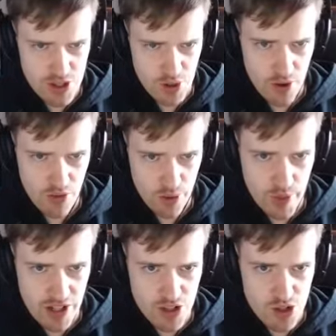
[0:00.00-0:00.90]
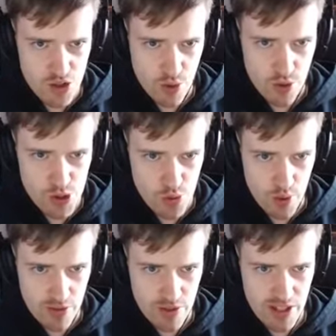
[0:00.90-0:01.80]
so hopefully we can destroy this
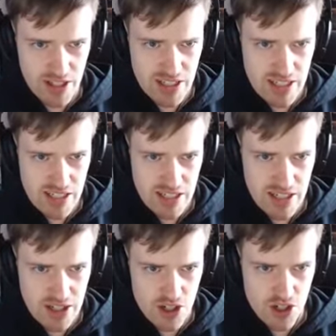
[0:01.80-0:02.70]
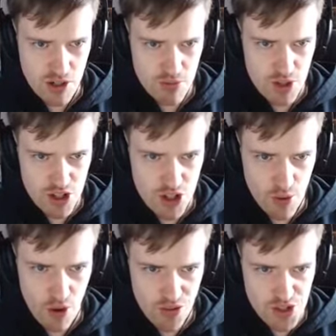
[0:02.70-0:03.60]
quickly. Shit, I'm trying to
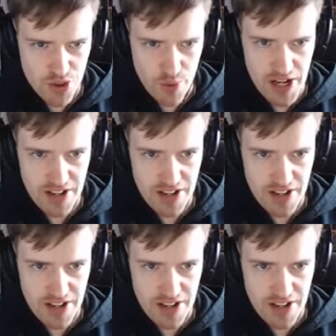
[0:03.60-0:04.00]
shoot off screen